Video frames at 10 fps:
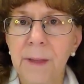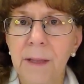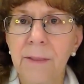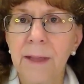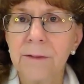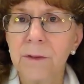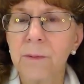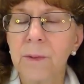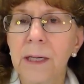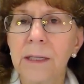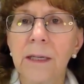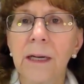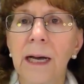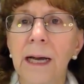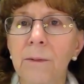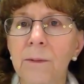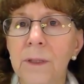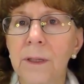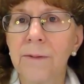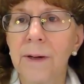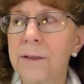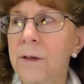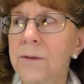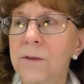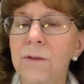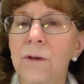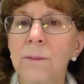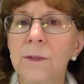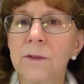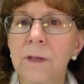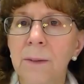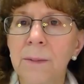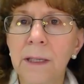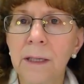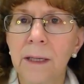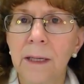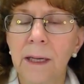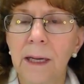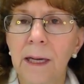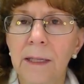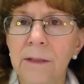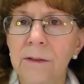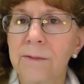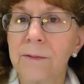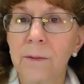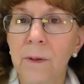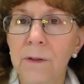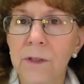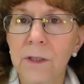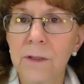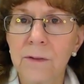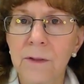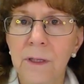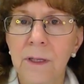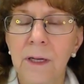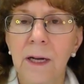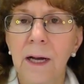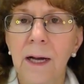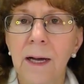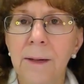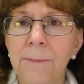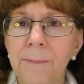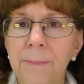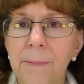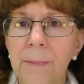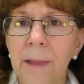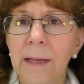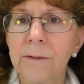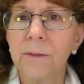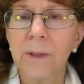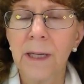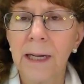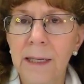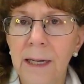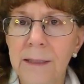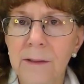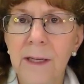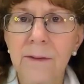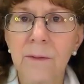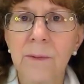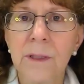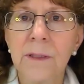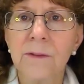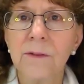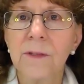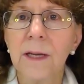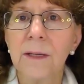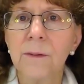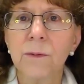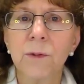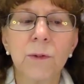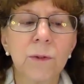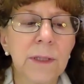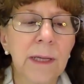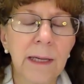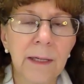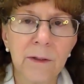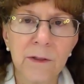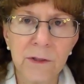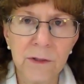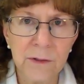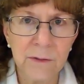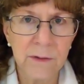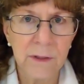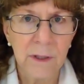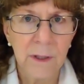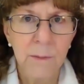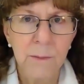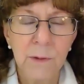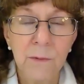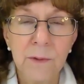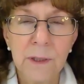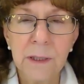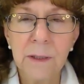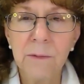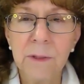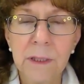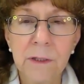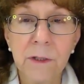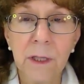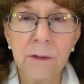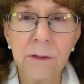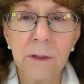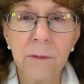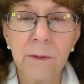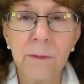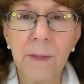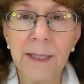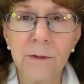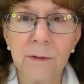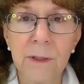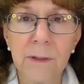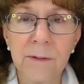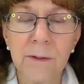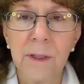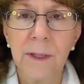And that's when I will, if I know a storm is coming and it's ferocious, um, that's when I contact the wind and say, hey, could you just be really, really gentle with my trees